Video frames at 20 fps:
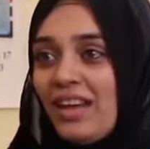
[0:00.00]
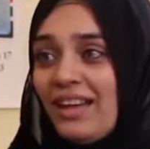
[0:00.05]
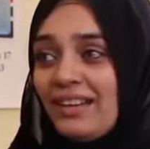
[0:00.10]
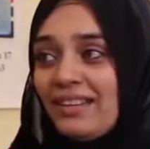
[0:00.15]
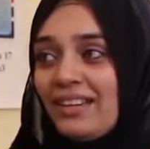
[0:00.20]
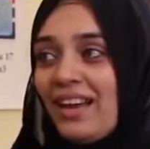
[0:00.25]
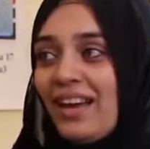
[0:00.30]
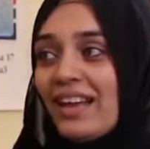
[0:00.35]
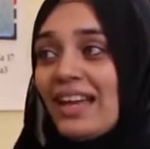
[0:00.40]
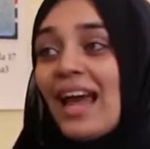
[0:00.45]

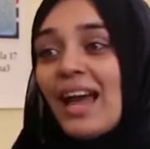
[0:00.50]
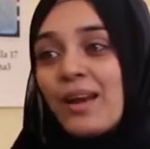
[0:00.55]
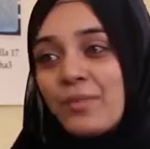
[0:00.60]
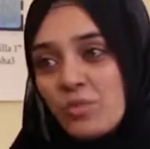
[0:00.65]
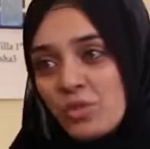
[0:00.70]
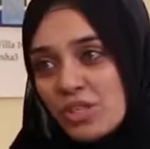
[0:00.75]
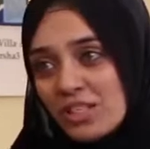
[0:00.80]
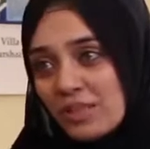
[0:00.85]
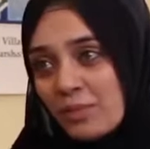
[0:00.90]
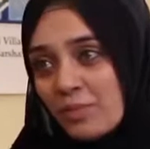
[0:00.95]
and I
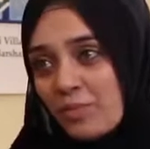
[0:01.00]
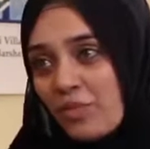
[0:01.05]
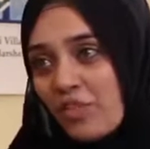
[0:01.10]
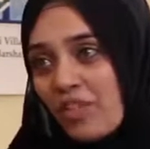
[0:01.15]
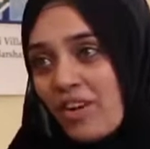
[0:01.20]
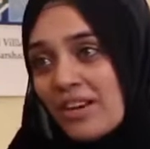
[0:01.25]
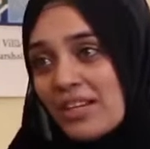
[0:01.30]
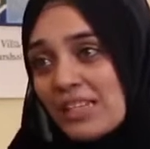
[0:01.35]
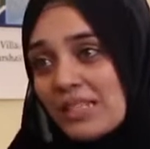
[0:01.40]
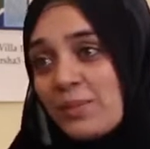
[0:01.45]
had Muslim
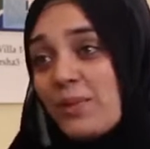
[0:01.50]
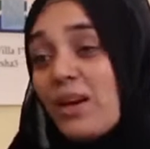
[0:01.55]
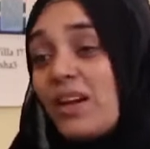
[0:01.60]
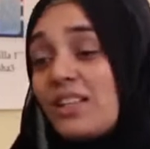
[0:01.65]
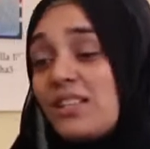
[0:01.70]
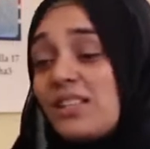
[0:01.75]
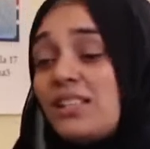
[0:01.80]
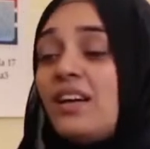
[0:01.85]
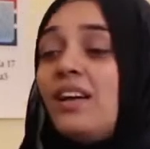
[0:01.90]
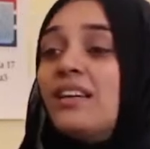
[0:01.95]
friends,
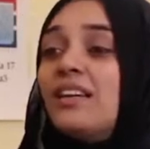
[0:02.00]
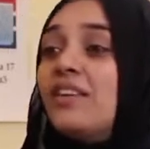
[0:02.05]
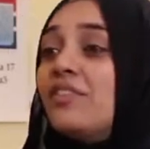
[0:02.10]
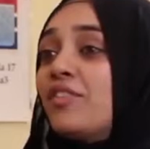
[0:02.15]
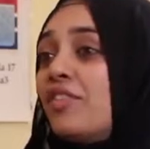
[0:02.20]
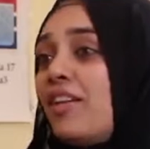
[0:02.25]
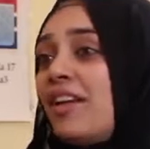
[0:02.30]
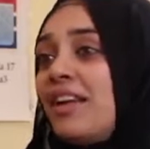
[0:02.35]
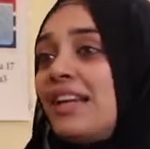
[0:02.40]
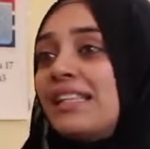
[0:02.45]

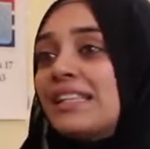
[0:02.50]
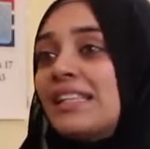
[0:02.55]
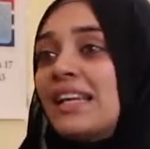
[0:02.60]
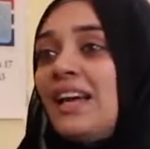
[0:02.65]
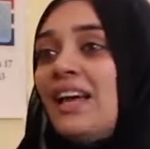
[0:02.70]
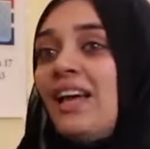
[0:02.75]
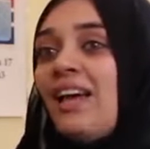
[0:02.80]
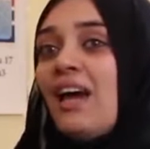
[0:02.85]
Pakistani friends,